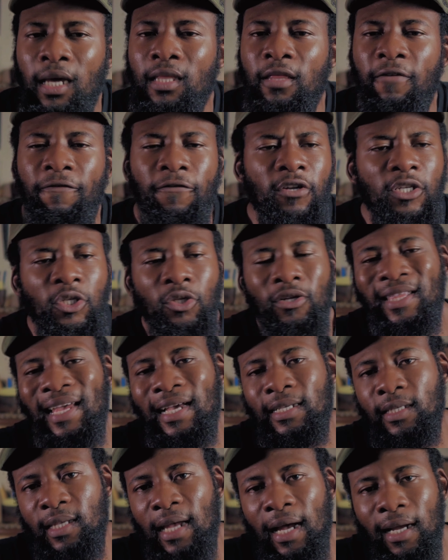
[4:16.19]
The phone is not
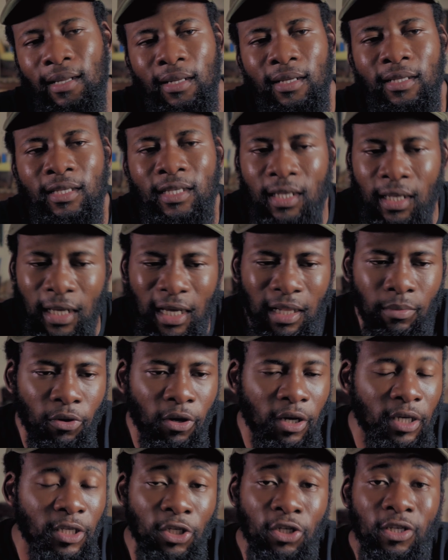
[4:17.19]
exactly thin, but
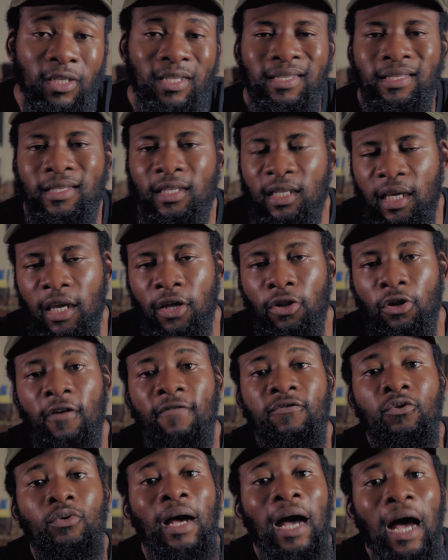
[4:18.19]
it's just thick
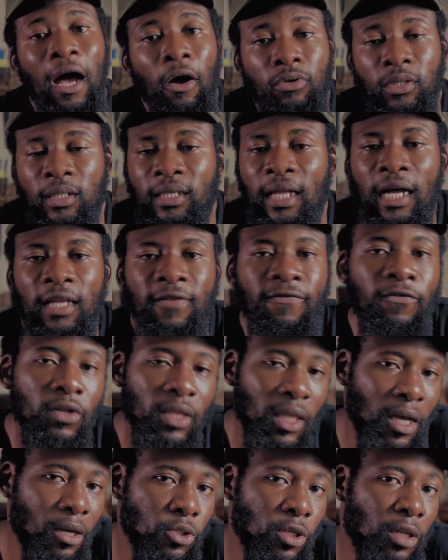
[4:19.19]
enough to house that
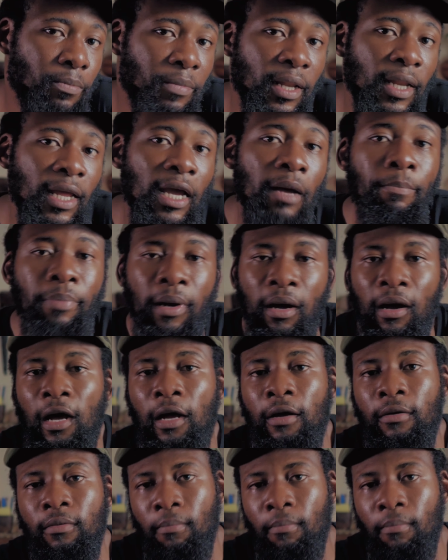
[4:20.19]
4000 mAh